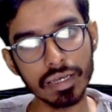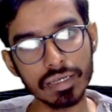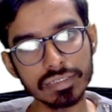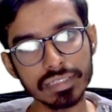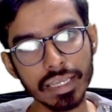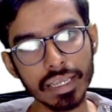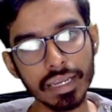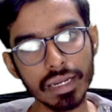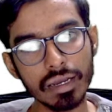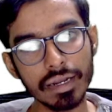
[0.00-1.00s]

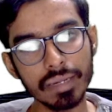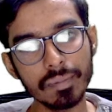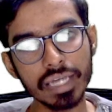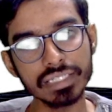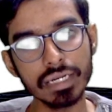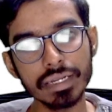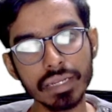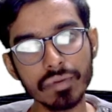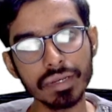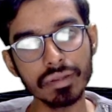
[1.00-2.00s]
second order partial
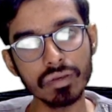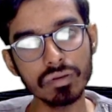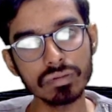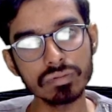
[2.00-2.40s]
derivative,